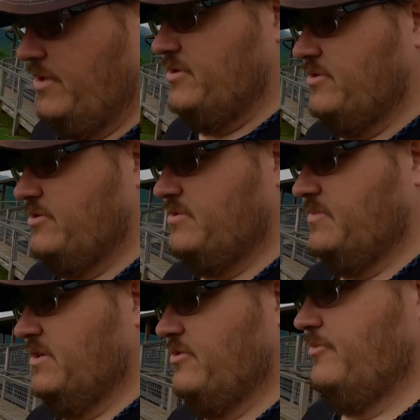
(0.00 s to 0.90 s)
He introduced
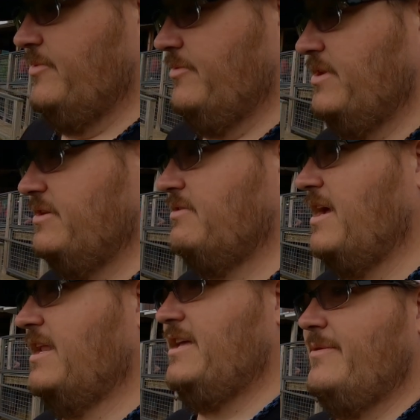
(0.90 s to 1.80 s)
me a little bit, and he
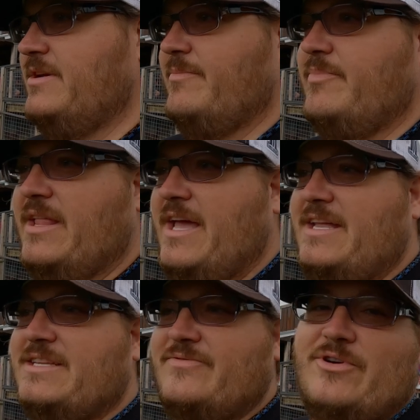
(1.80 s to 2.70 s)
kind of gave me a
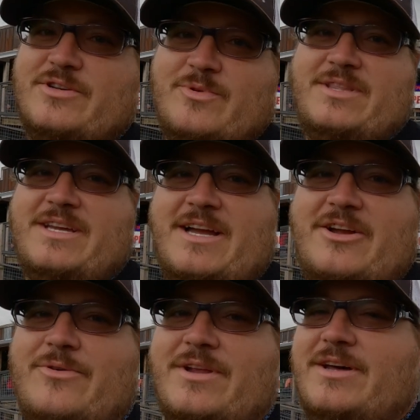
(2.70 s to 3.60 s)
plan as far as what they got
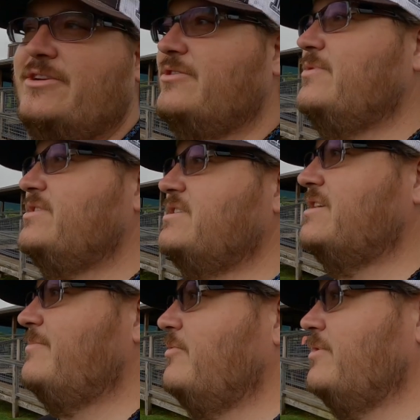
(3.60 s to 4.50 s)
going on here, which is
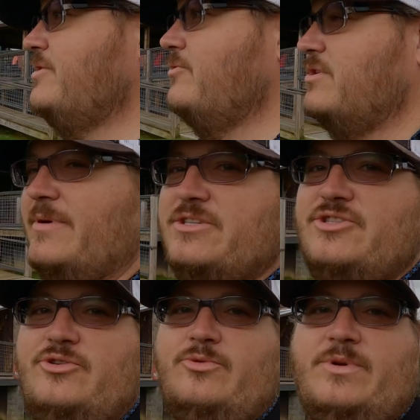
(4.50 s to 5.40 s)
gonna be really cool. In about
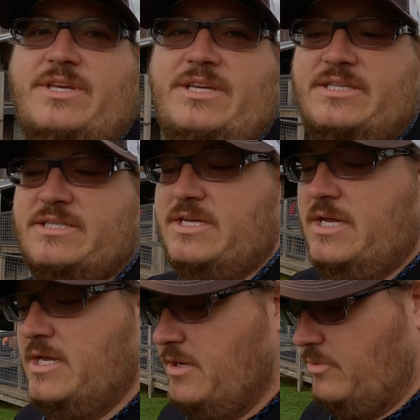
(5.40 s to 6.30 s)
2 weeks,
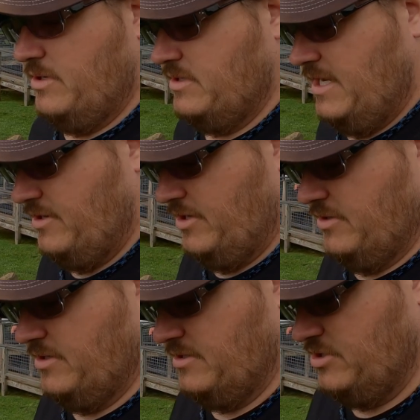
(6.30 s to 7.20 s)
we're down
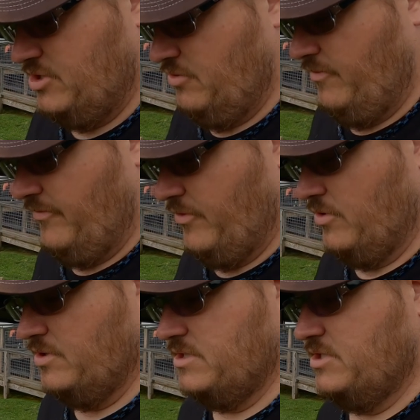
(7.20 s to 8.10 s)
here in June
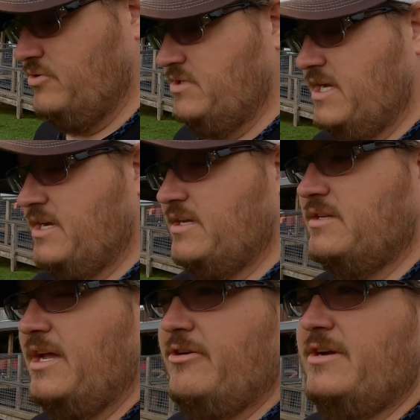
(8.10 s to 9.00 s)
1st, June
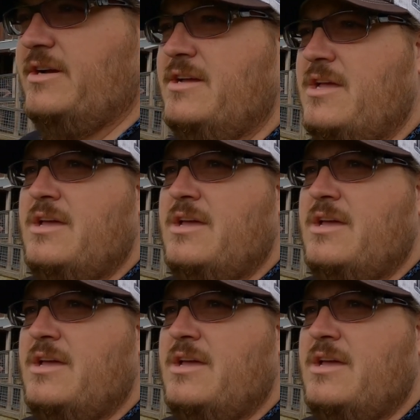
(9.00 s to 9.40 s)
2nd area.